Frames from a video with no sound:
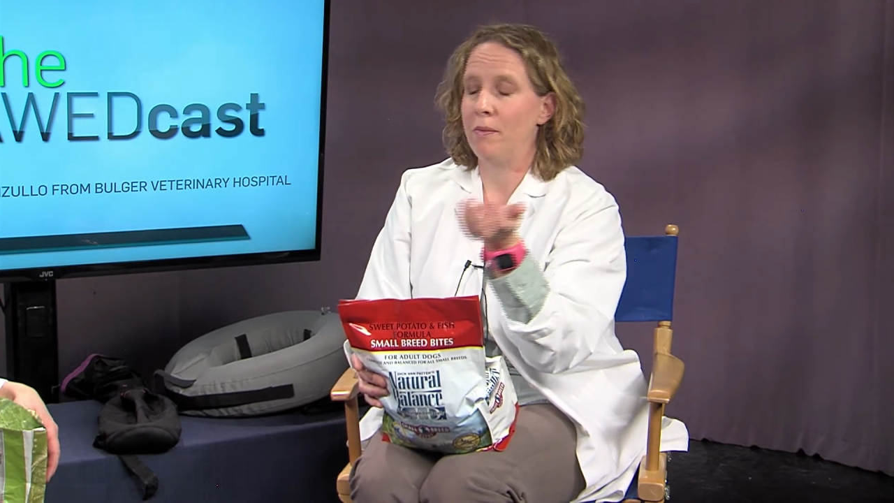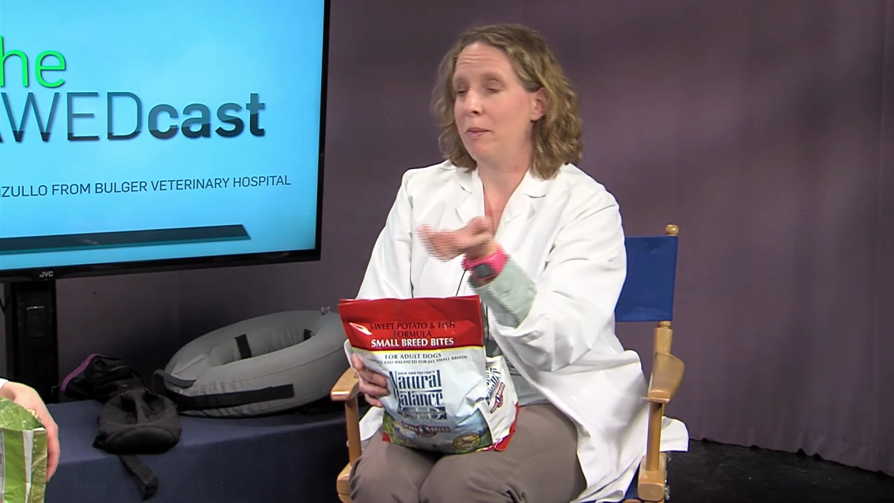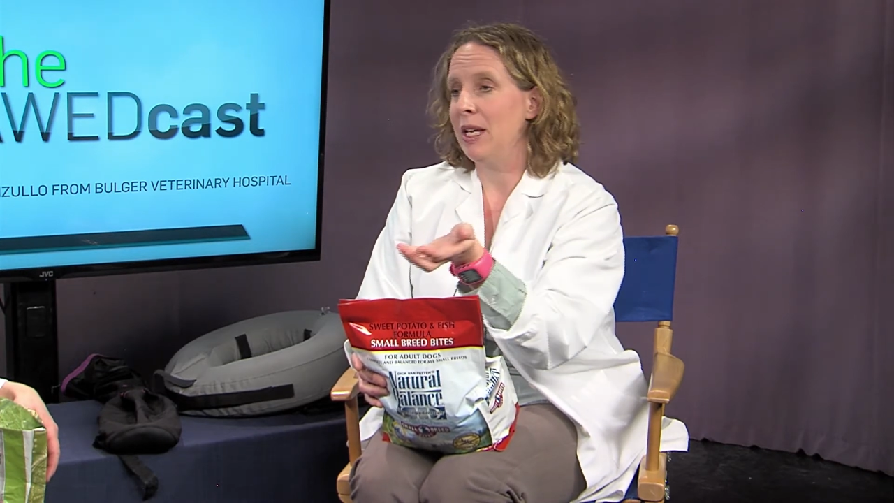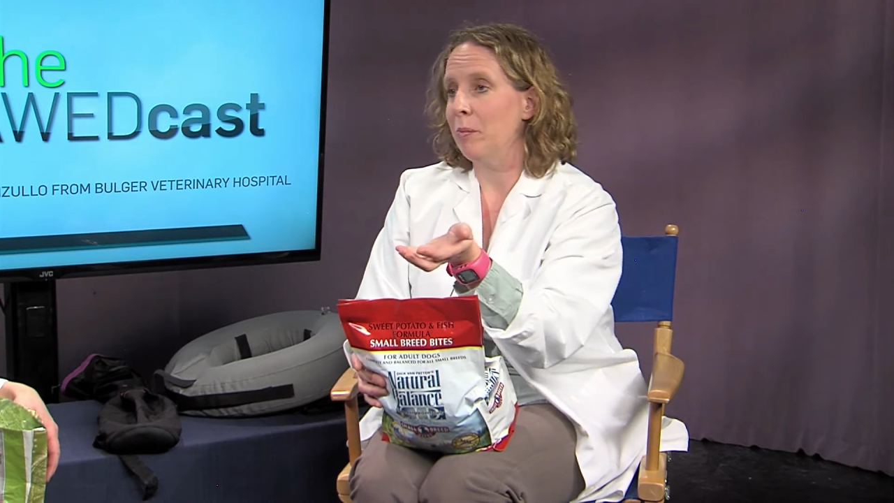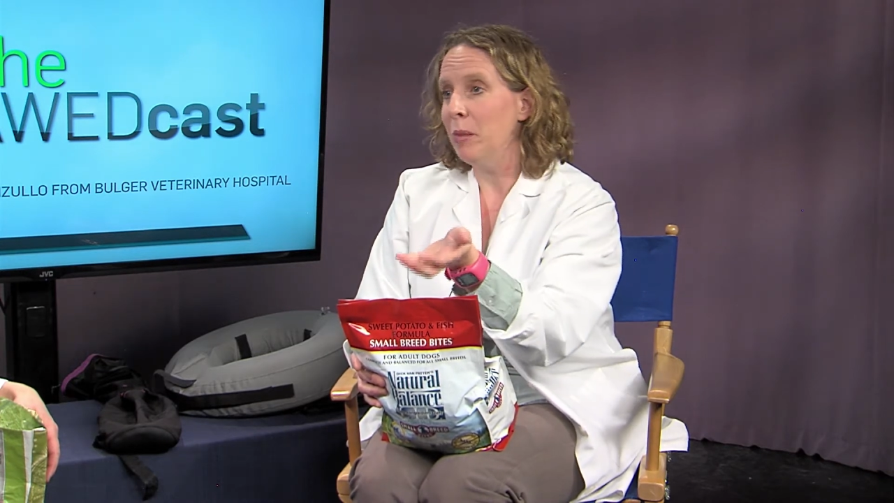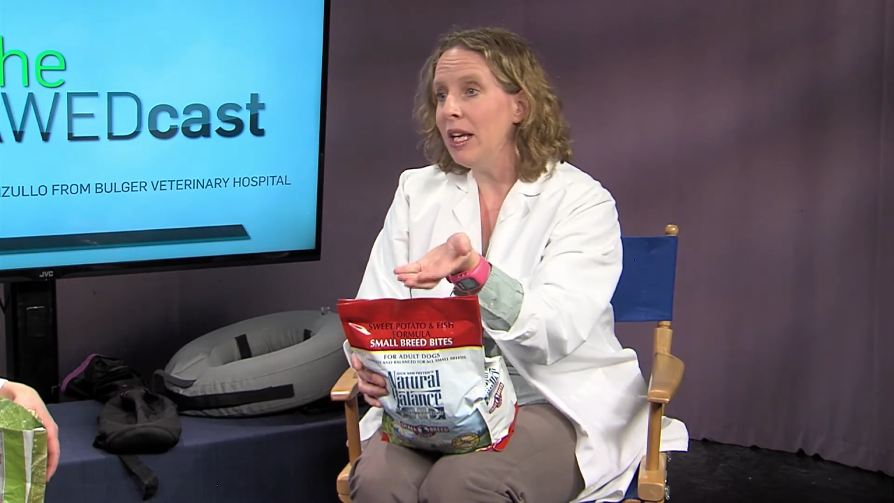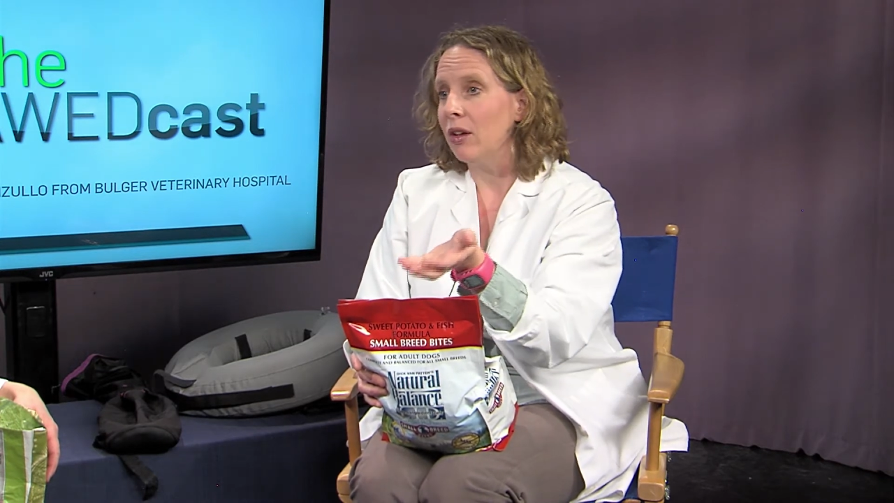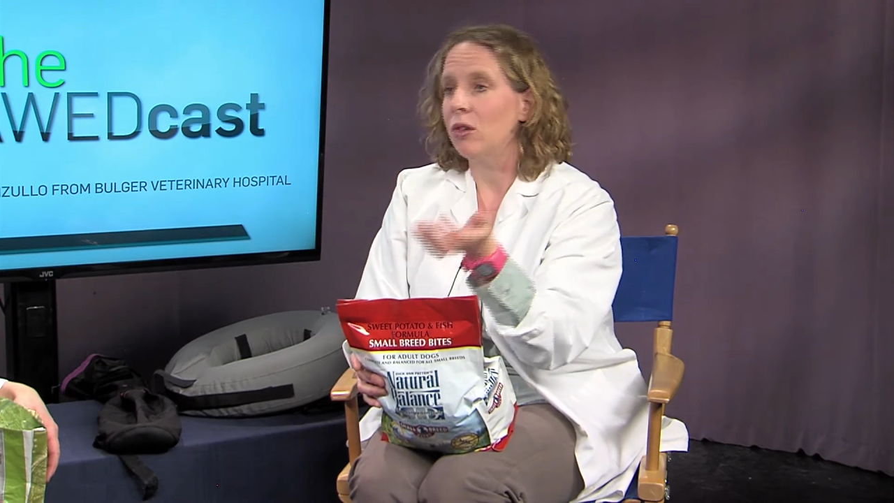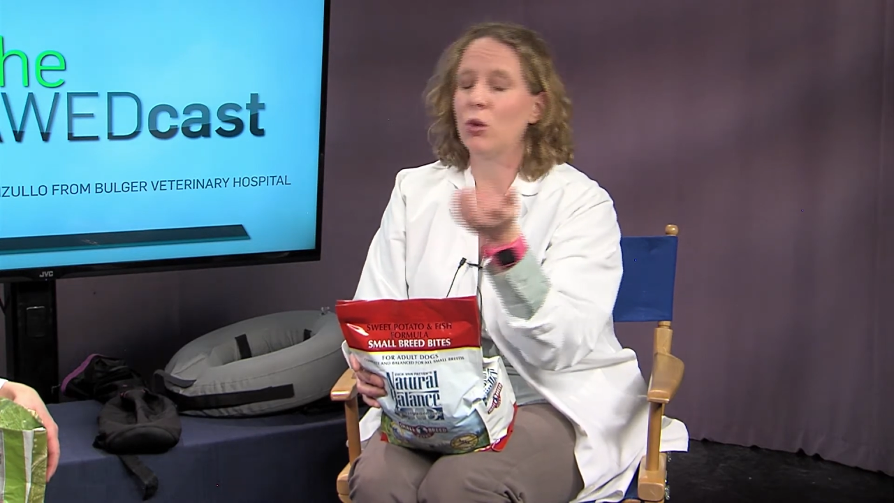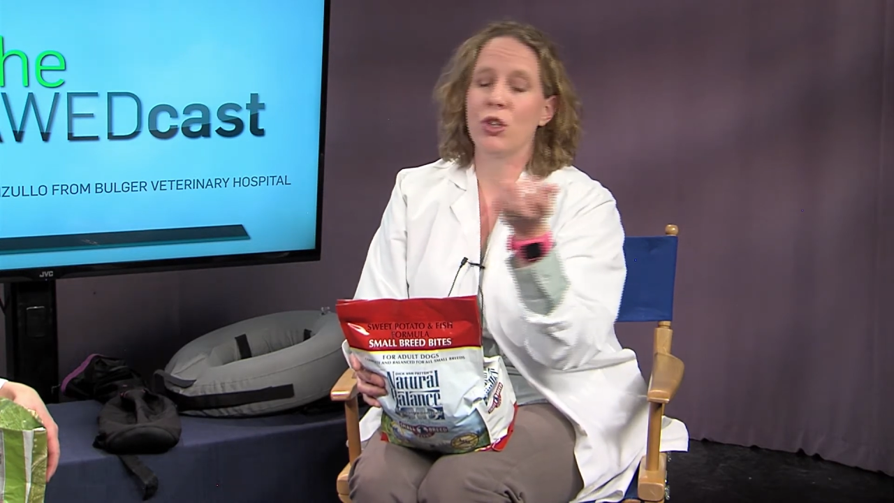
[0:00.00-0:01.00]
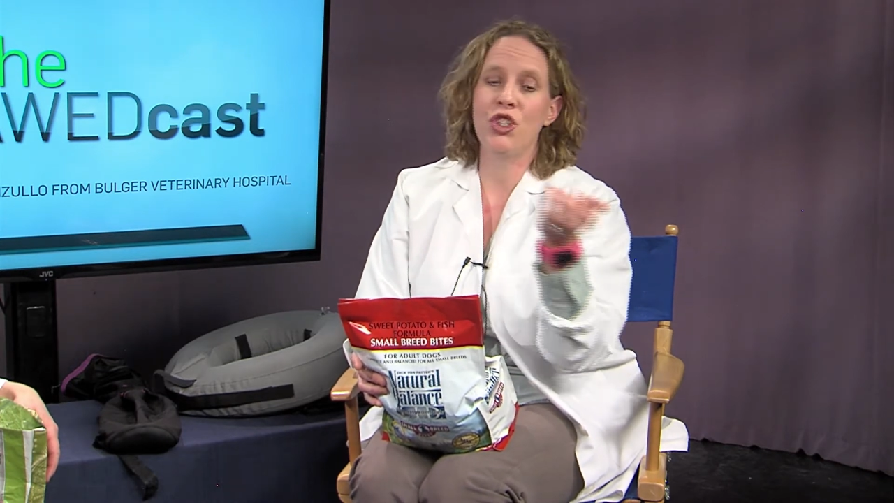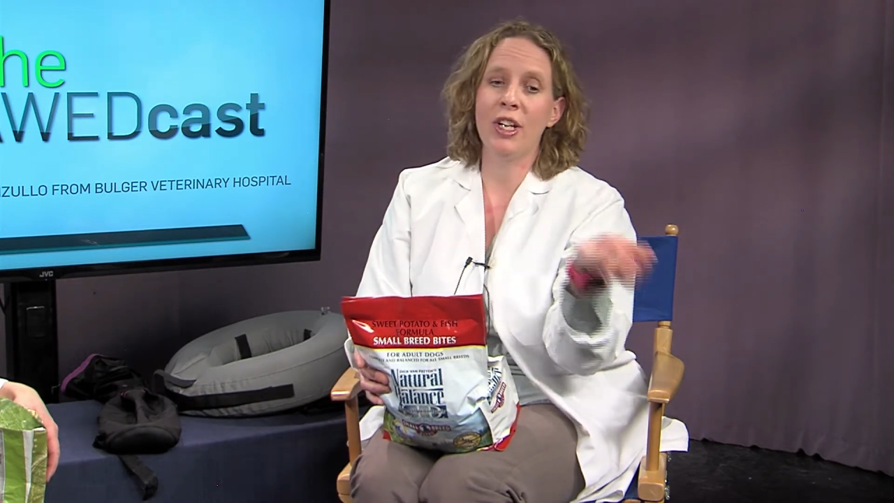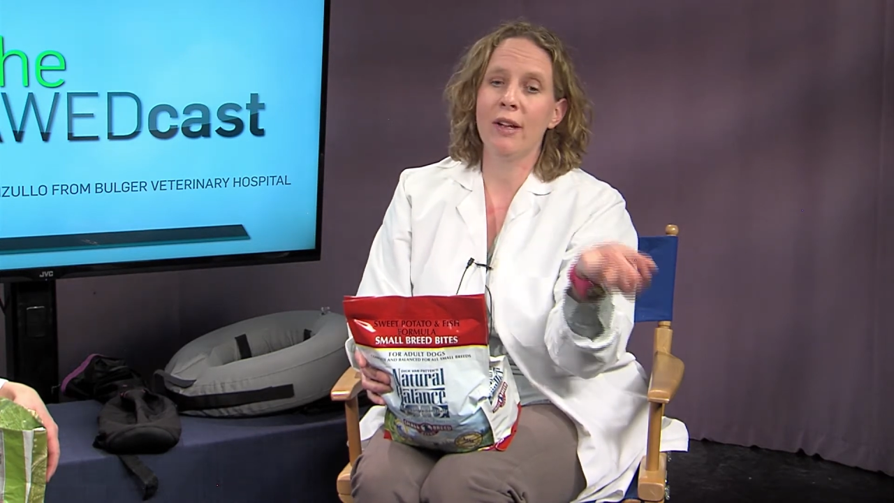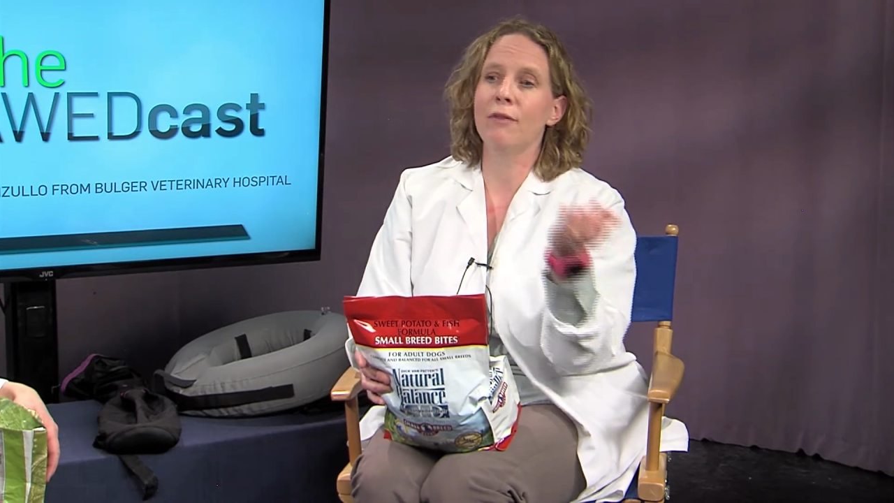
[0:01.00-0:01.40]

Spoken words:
meat meal or chicken